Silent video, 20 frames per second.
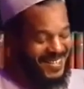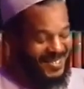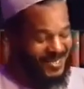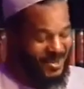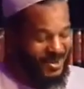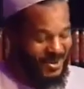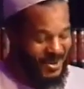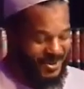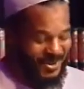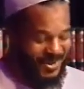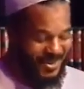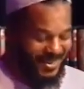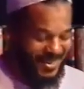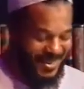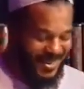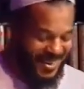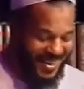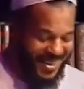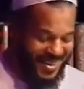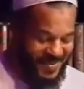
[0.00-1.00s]
So,
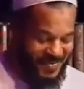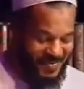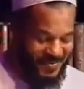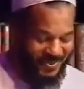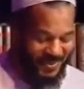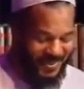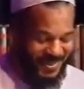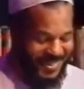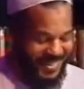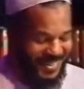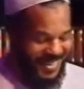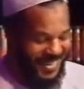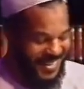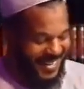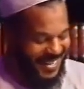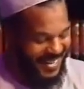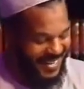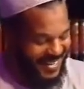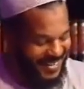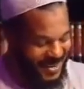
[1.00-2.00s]

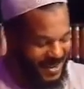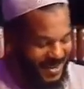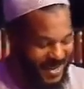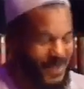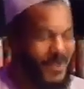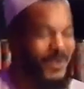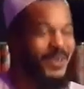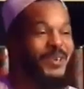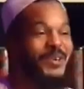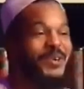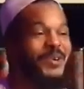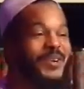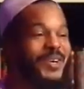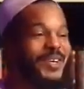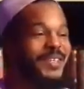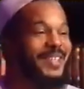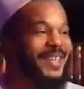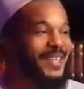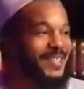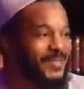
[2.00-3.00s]
they were
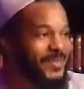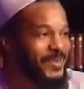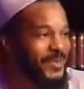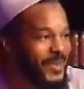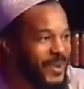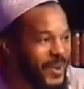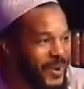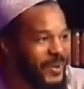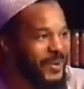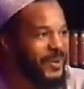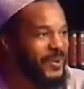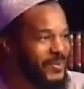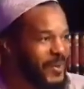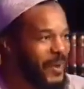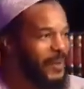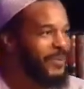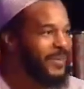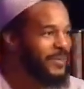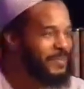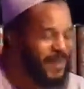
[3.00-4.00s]
curious as to,
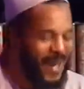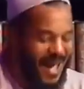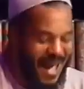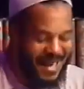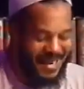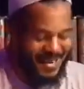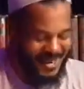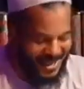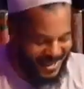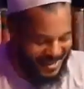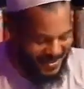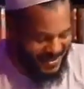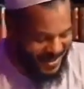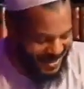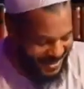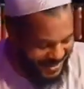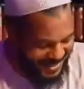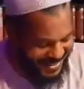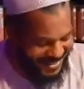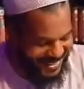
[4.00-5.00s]
what was behind all of
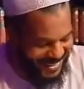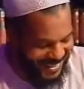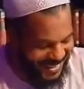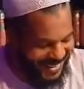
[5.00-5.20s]
this.